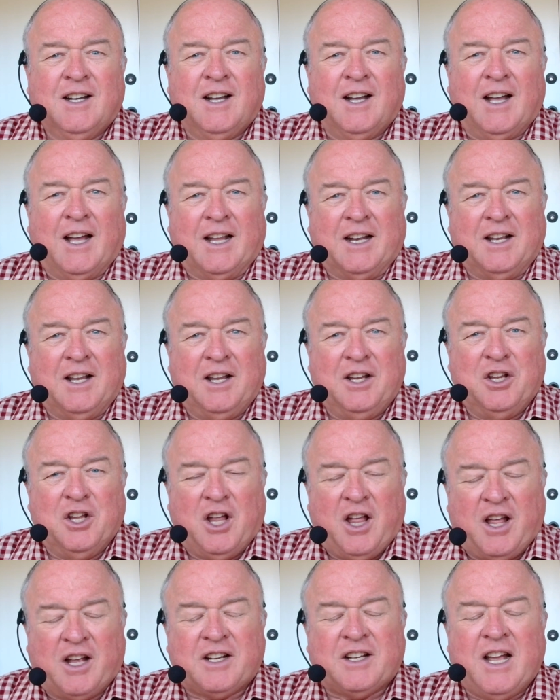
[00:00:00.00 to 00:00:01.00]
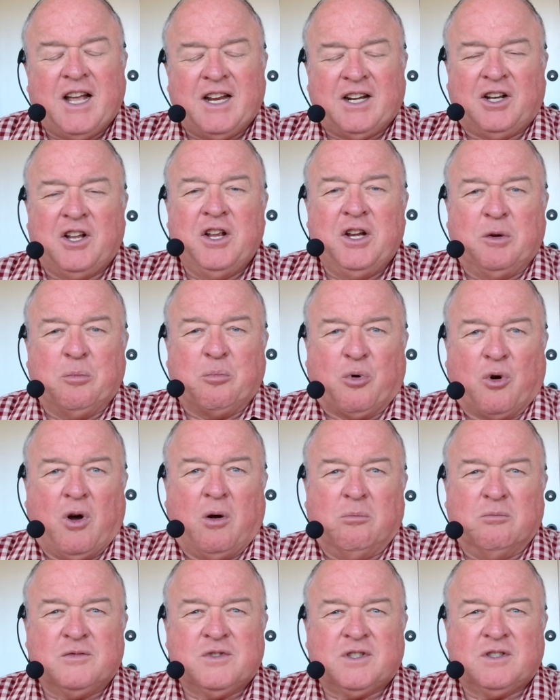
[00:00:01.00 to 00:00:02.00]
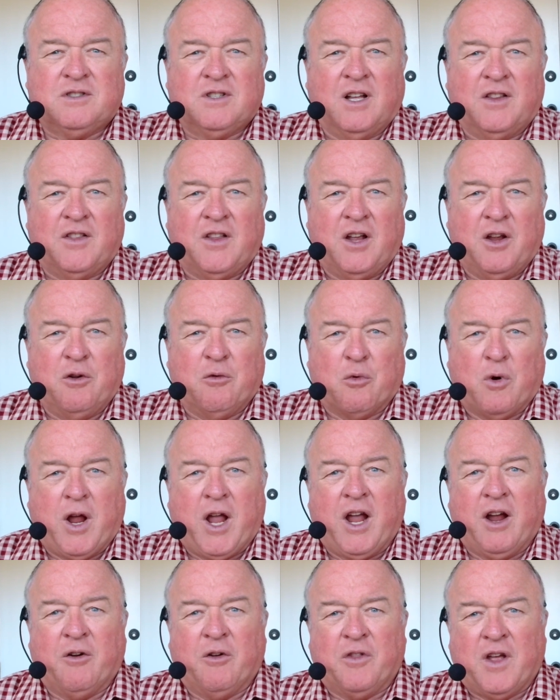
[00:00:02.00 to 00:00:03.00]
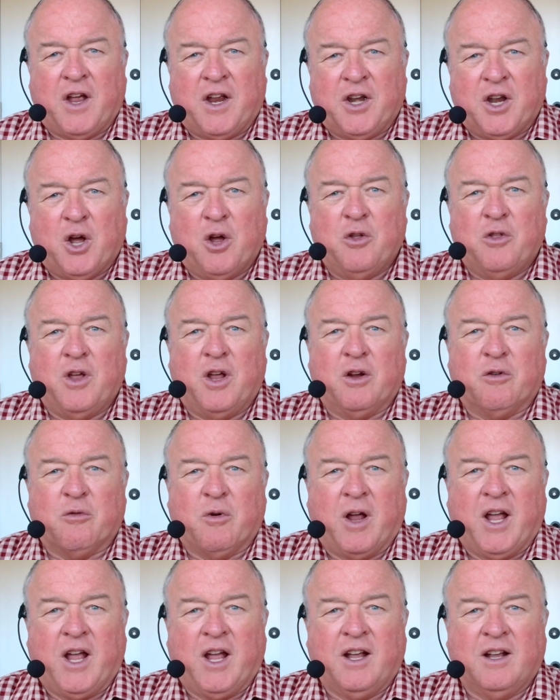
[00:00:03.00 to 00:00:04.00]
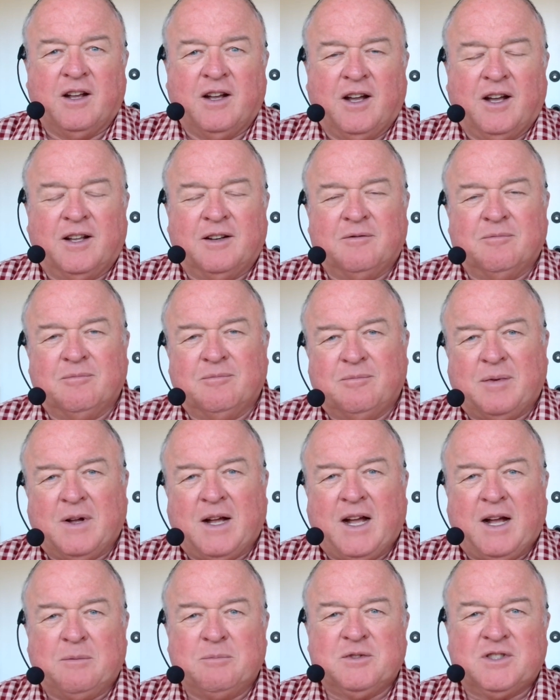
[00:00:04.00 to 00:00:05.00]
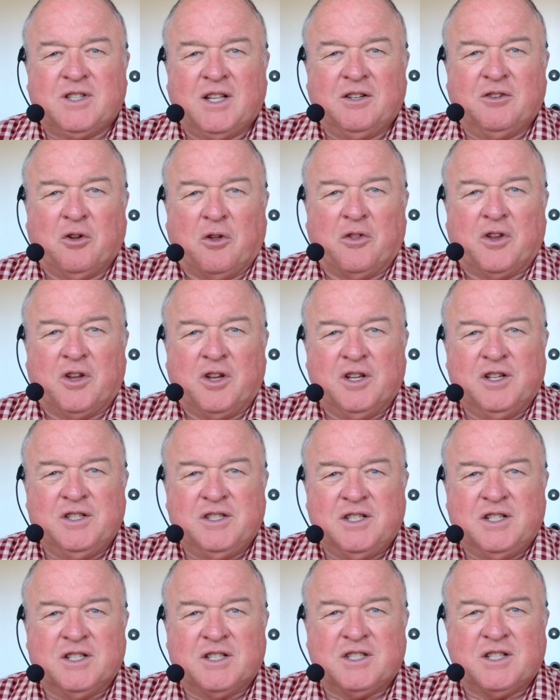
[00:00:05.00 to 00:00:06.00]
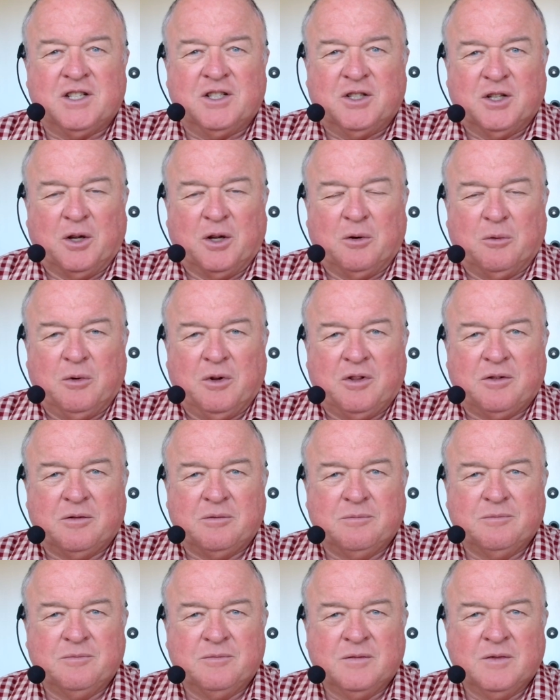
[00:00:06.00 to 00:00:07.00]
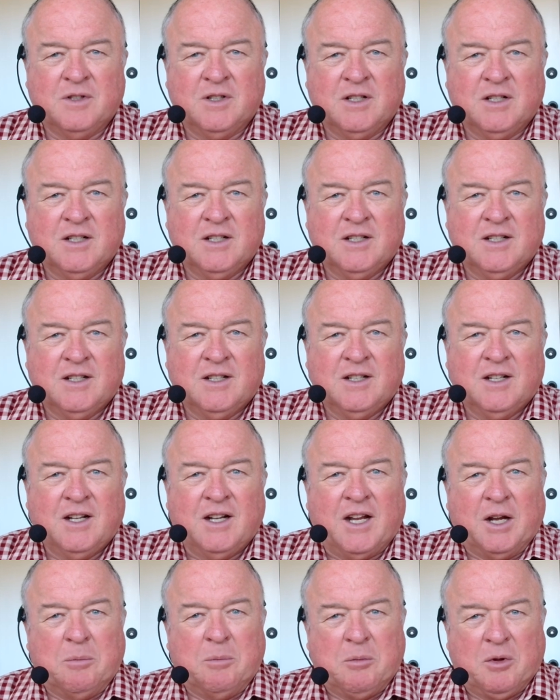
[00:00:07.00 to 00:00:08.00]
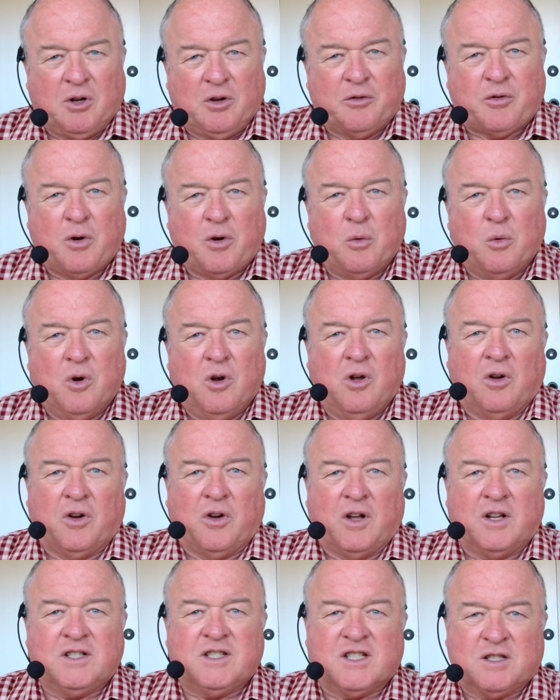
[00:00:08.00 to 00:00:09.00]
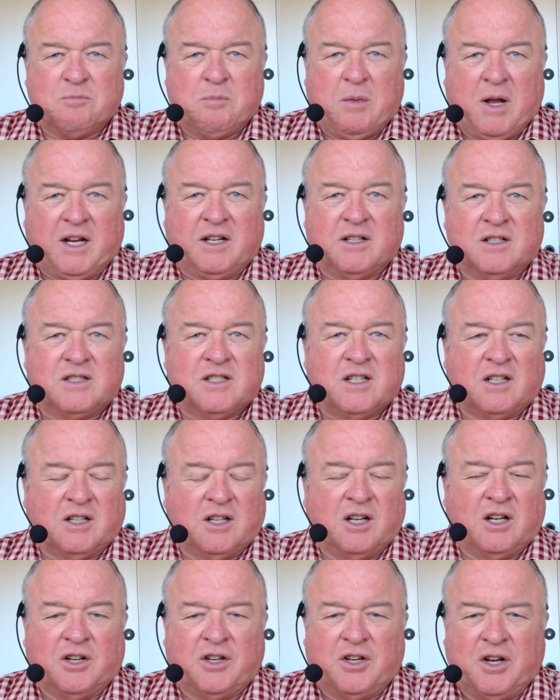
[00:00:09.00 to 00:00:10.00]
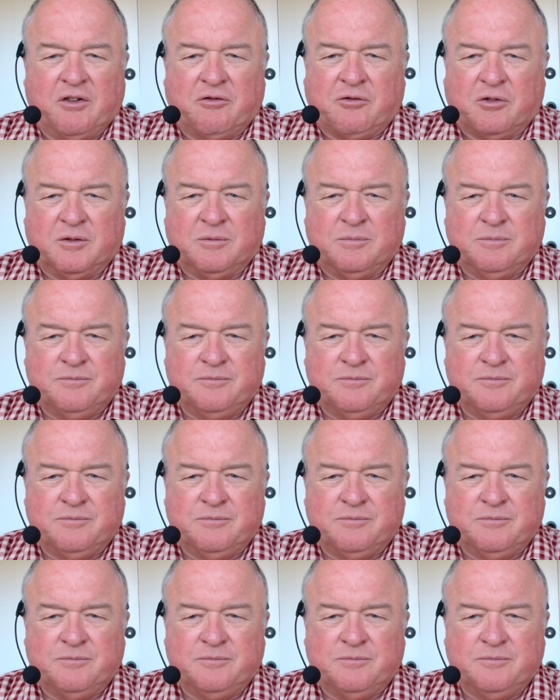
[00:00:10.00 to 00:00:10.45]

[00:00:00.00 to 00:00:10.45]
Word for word: And it can lead to problems that they're rare and they know they're rare, and perhaps they're not the easiest to deal with. In a military world, I suspect it's a little different.